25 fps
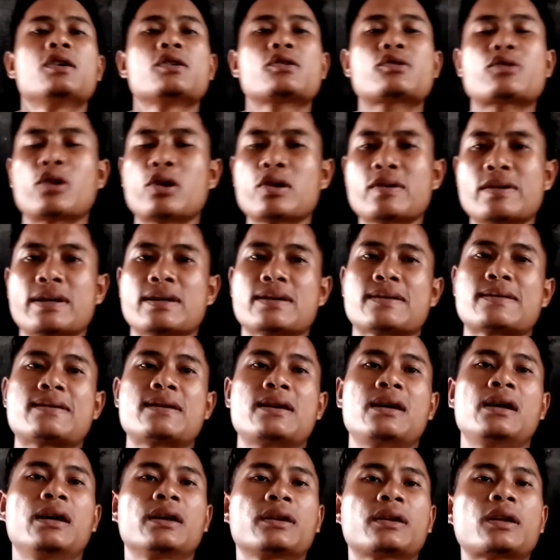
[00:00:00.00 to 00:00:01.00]

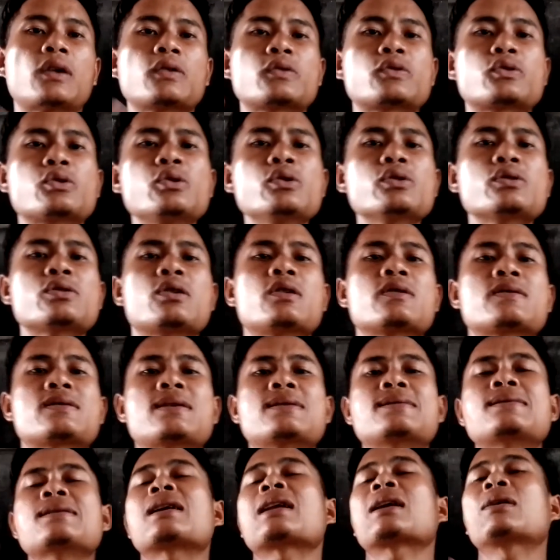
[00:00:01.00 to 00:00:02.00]
Sources. Now, two
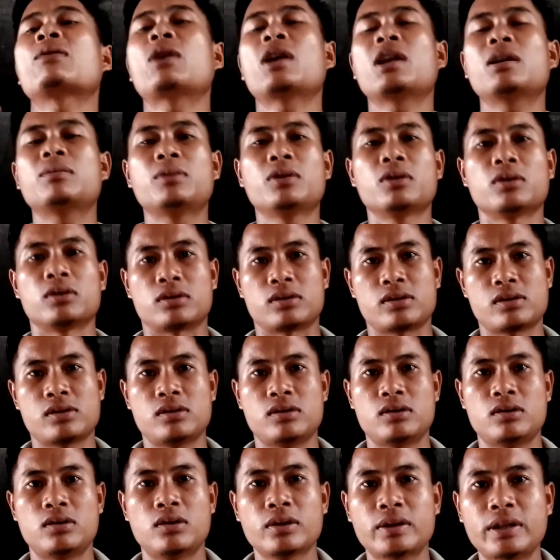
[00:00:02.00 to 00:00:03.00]
sources are available.